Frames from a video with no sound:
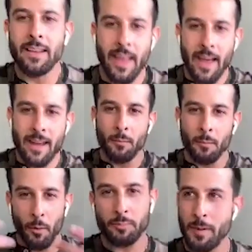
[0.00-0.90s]
then
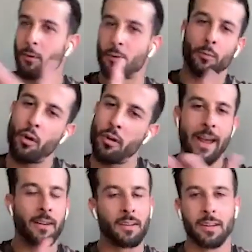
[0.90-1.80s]
most people won't
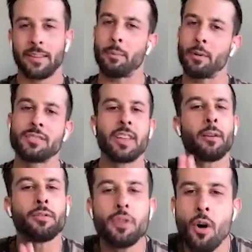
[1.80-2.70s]
handle it like that because they
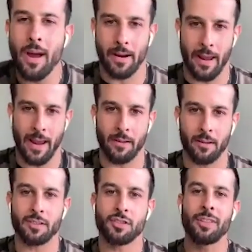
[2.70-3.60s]
don't know how to handle
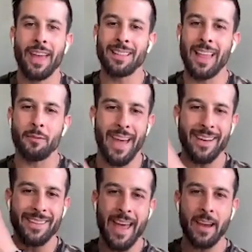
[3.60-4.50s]
it. So they allow that
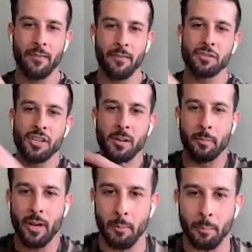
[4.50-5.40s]
negative energy to
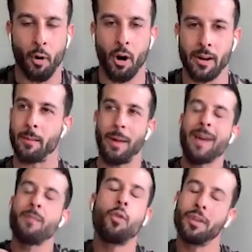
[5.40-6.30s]
become a part of them.
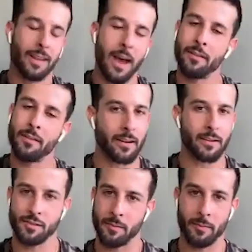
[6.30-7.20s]
I won't allow that
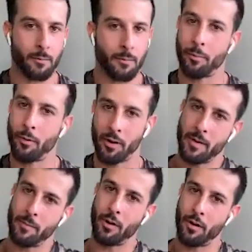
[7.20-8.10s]
energy to become a part of
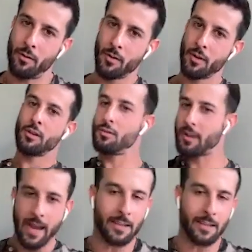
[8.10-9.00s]
me, bro. You yeah,
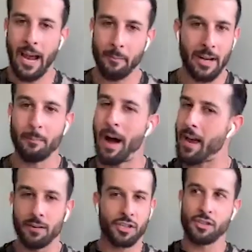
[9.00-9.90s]
can't contaminate. Exactly. My
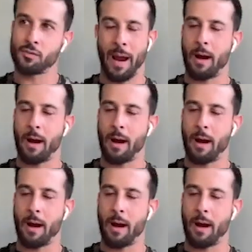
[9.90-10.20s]
energy is power